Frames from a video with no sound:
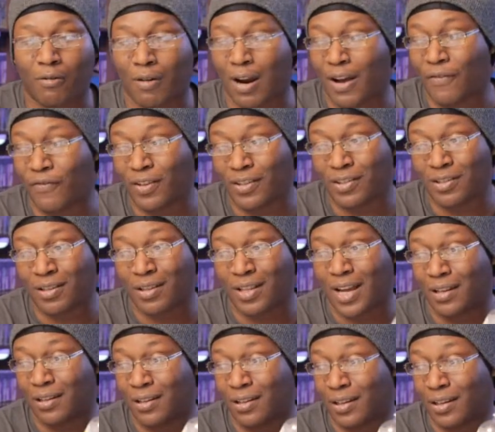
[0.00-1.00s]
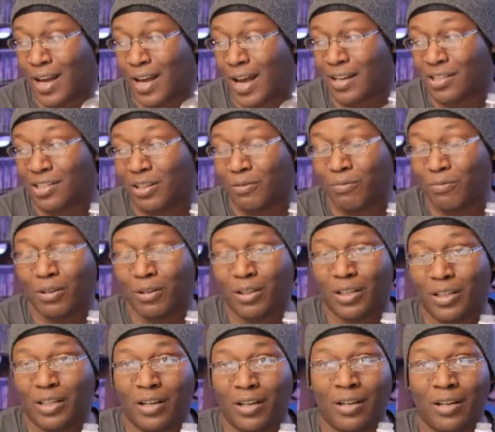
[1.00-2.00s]
Graphics on that look actually
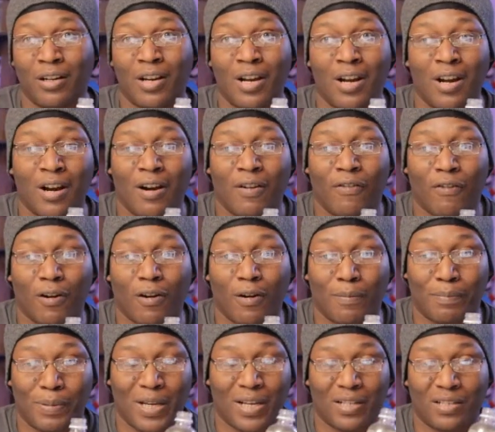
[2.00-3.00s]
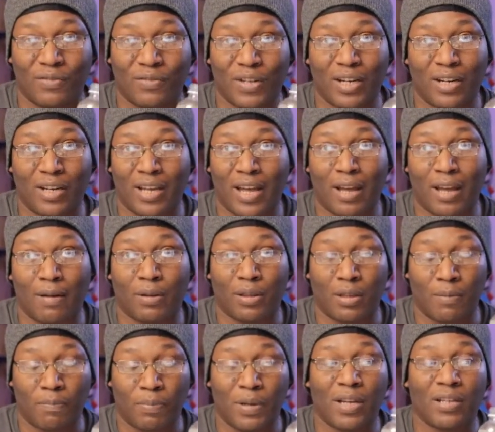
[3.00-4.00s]
really good for a PS Vita game,
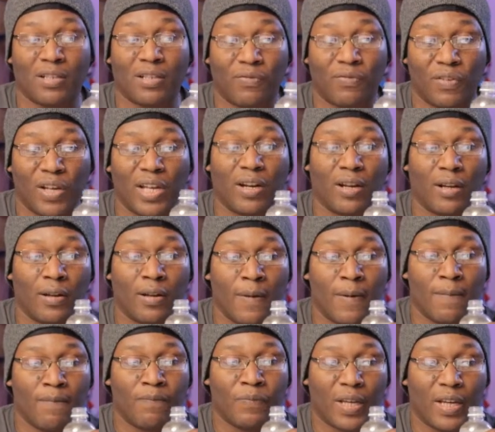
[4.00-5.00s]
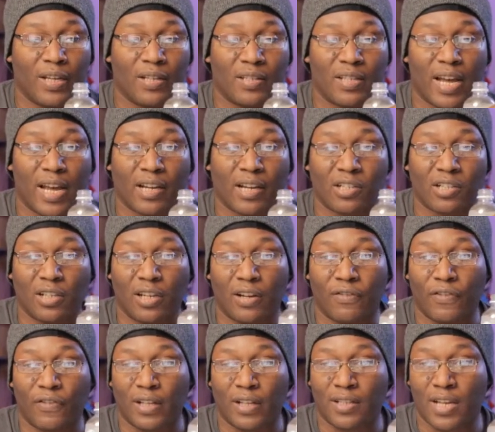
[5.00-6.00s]
but the PS Vita is actually
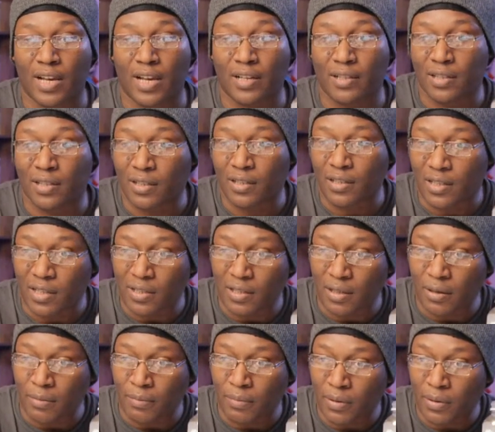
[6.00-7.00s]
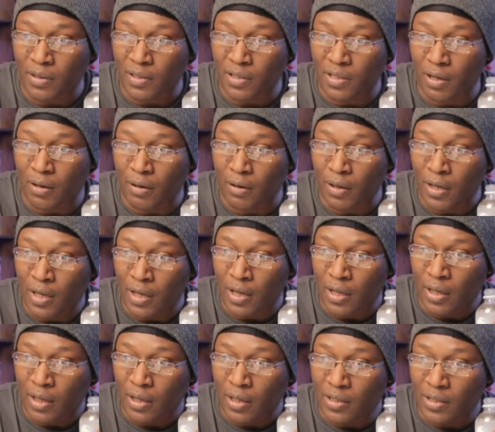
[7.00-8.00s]
a fantastic system. So
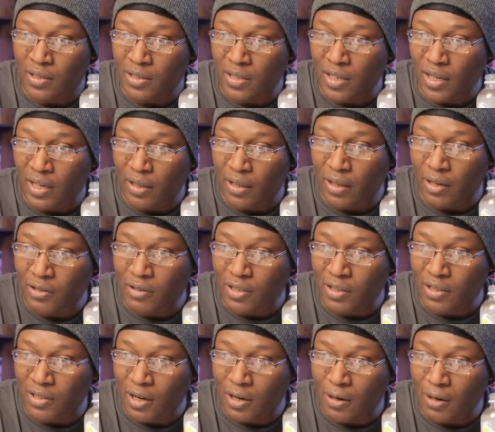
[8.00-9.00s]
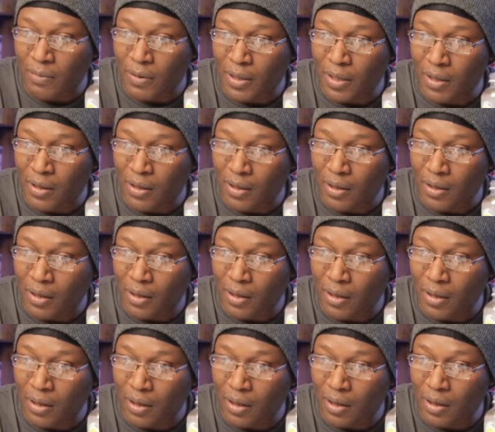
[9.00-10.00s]
let's see. There's a term in
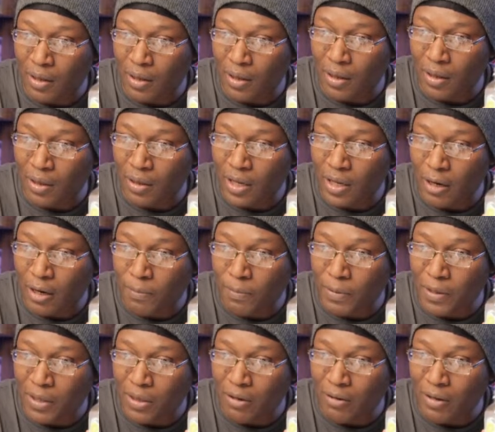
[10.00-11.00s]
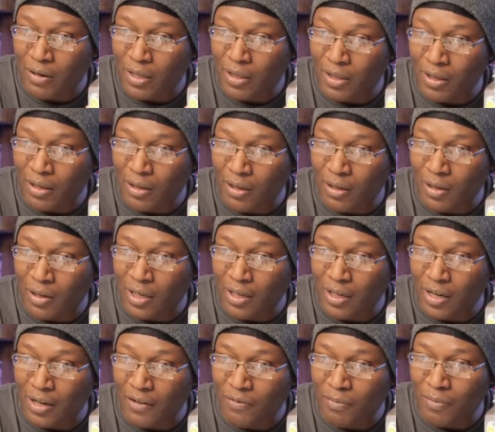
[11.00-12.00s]
therapy theory, the good
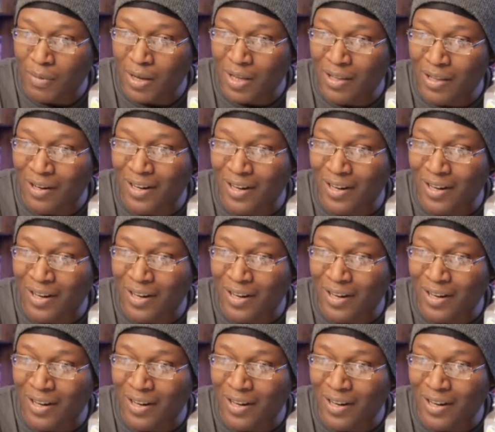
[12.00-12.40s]
enough mother.